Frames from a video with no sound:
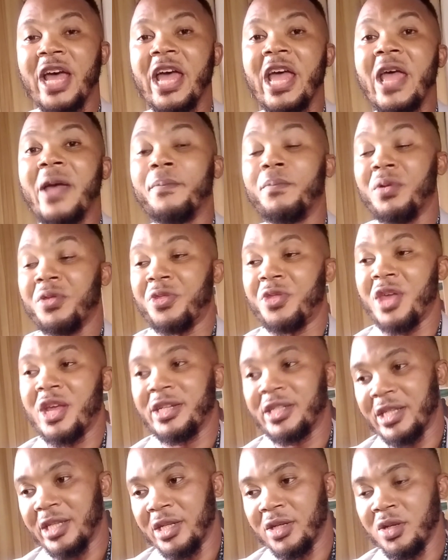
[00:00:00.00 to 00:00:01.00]
they're
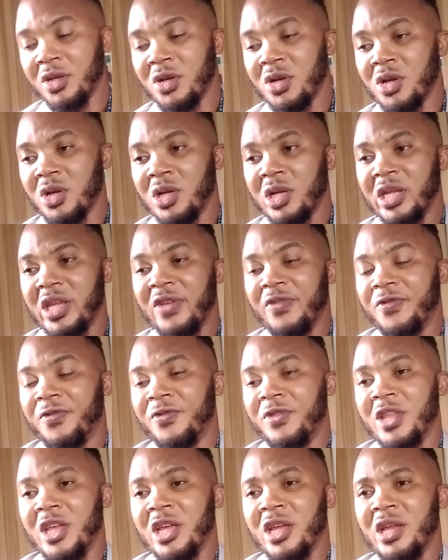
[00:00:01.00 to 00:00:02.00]
empathetic,
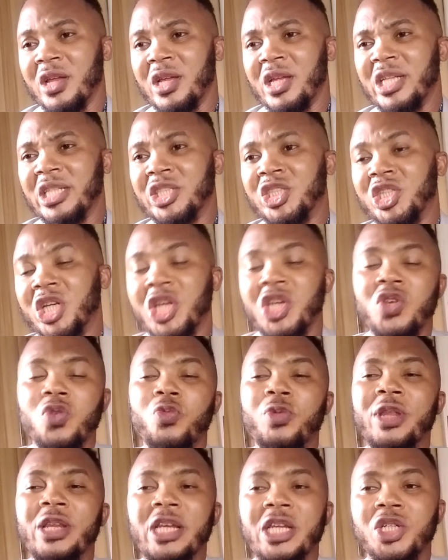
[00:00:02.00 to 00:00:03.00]
if they
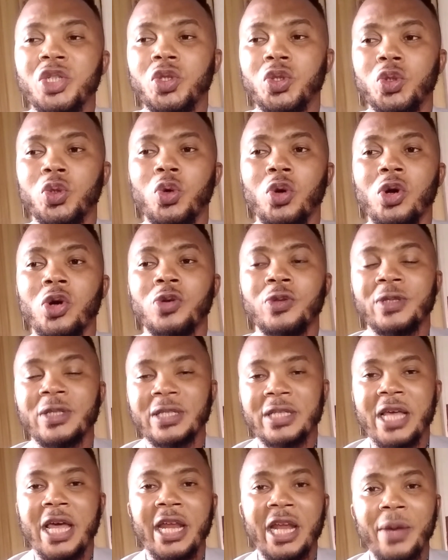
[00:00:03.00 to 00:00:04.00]
genuinely show
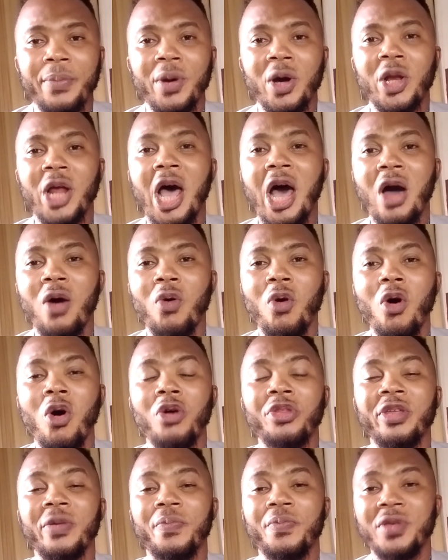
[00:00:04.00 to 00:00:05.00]
concern about how
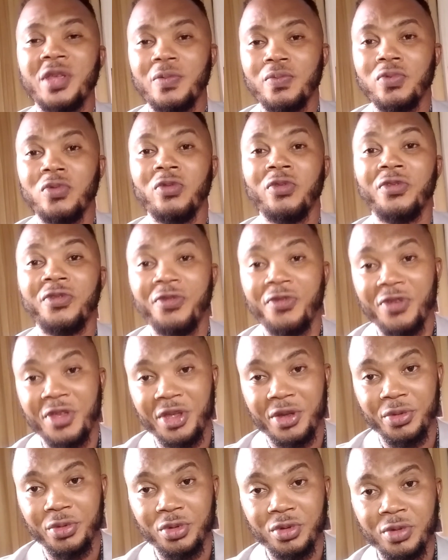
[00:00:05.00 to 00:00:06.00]
other people
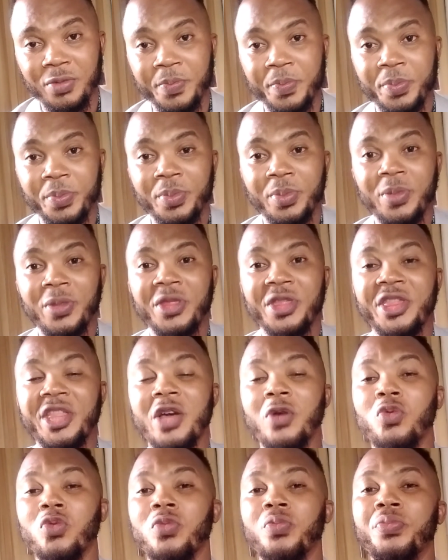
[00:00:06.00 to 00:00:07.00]
feel,
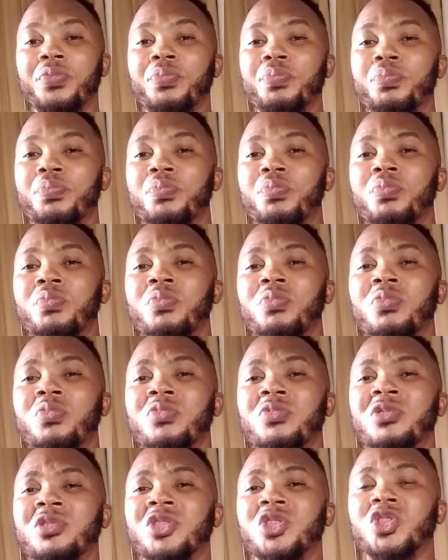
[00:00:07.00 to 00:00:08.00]
they would
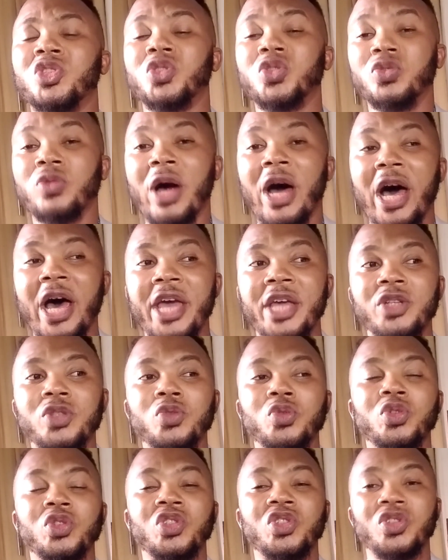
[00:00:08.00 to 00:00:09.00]
try
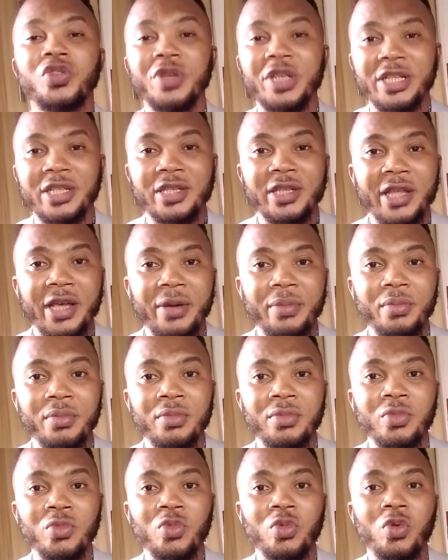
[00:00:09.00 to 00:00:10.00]
to treat them
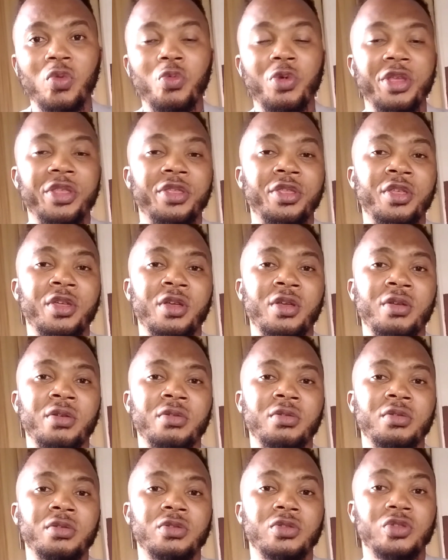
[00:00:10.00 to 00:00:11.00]
with
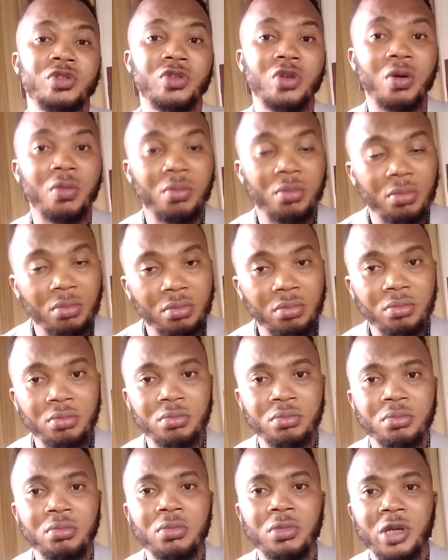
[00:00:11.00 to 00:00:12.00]

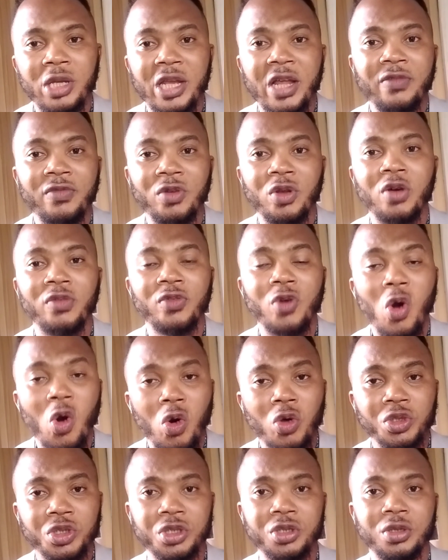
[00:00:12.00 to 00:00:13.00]
some level of
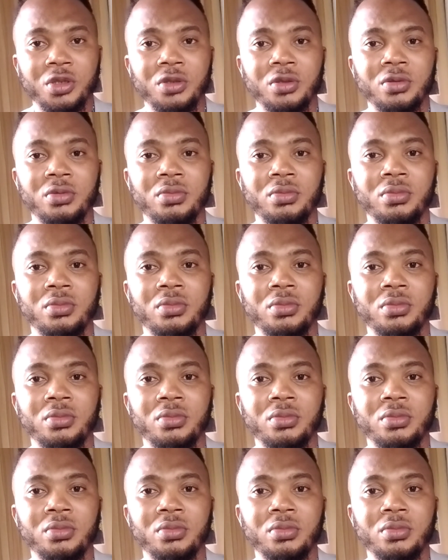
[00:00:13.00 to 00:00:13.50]
caution.